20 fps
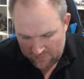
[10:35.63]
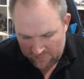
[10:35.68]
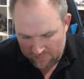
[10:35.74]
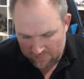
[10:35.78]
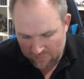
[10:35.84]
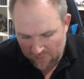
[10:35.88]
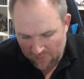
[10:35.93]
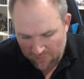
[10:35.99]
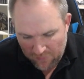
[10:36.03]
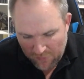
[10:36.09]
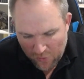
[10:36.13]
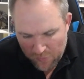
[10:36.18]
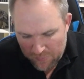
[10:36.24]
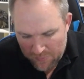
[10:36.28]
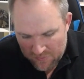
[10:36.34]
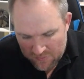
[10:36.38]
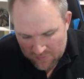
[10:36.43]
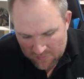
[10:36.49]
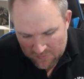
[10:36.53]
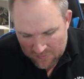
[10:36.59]
I've
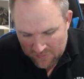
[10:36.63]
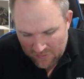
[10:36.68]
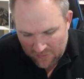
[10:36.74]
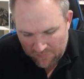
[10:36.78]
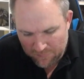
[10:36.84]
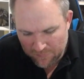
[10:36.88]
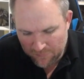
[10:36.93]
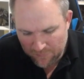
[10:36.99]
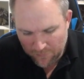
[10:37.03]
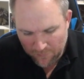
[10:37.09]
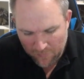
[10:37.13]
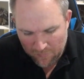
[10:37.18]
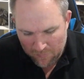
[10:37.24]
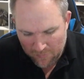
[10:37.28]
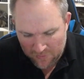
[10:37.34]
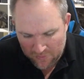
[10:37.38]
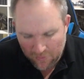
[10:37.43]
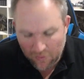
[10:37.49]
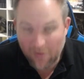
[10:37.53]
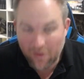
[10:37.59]
opened some stuff before in my
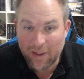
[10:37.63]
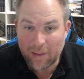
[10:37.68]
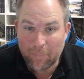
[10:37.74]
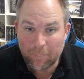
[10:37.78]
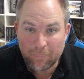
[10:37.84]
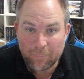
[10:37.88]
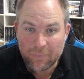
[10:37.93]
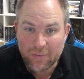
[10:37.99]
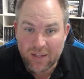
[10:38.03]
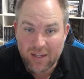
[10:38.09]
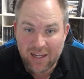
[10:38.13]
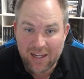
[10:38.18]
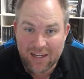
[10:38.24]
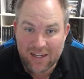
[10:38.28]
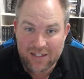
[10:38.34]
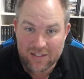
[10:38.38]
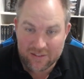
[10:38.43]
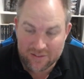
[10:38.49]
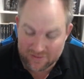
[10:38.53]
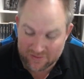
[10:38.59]
time,
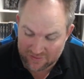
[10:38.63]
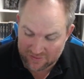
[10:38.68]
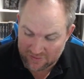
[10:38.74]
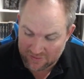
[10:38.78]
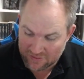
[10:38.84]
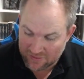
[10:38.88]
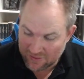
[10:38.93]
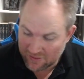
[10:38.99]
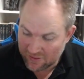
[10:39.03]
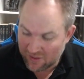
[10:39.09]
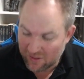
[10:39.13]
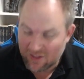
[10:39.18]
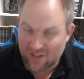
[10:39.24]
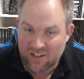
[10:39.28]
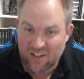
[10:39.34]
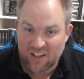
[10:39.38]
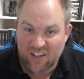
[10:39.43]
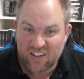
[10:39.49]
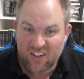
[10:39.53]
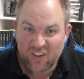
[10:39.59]
and
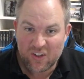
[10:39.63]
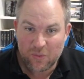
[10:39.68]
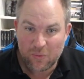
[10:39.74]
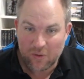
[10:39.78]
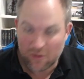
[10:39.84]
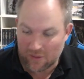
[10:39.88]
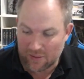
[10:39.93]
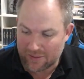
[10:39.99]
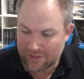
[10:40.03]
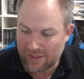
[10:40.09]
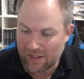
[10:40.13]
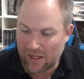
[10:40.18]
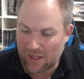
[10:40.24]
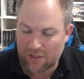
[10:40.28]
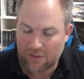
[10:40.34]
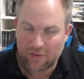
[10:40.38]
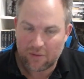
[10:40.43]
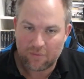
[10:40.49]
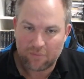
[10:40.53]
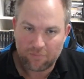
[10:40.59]
tell you what, I've got to cut
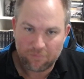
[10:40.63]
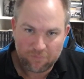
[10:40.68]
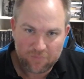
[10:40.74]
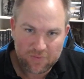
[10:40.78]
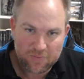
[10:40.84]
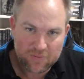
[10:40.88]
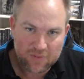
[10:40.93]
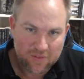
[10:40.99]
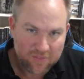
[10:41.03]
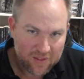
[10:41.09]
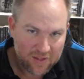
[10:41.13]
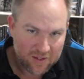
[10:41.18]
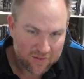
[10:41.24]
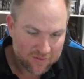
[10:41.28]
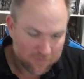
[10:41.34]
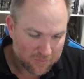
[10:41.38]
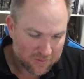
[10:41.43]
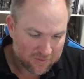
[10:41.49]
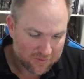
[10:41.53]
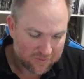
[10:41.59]
50,000
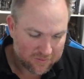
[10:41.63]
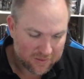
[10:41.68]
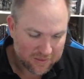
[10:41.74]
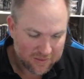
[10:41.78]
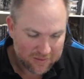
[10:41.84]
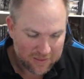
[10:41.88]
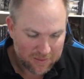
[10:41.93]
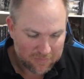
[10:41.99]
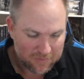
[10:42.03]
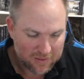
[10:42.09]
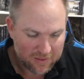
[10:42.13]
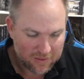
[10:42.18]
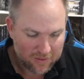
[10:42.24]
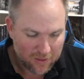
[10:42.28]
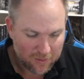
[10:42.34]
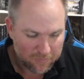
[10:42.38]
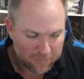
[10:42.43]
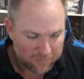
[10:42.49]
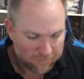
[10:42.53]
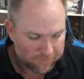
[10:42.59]
bits of sticky tape to get it
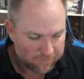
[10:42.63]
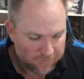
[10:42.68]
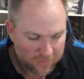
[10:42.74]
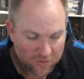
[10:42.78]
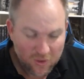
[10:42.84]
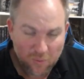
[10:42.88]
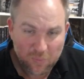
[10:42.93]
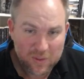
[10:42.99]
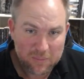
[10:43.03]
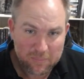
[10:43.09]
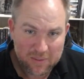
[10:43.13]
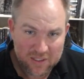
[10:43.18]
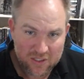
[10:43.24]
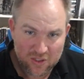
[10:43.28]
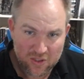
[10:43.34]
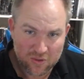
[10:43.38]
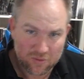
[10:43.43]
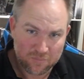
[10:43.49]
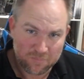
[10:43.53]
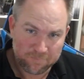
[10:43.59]
open. Not with the
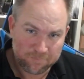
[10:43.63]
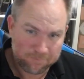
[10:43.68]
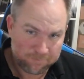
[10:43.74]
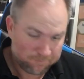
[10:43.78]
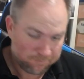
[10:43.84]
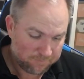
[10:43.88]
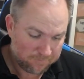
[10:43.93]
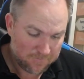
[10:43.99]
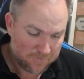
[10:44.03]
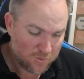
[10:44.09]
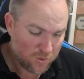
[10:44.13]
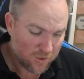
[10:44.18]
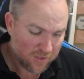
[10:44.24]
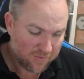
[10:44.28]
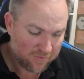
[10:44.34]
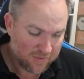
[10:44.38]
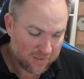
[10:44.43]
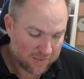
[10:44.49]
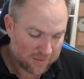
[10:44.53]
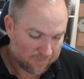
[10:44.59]
BenQ. Not a
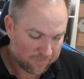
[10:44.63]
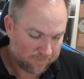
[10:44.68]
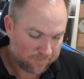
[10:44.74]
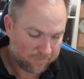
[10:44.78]
thing.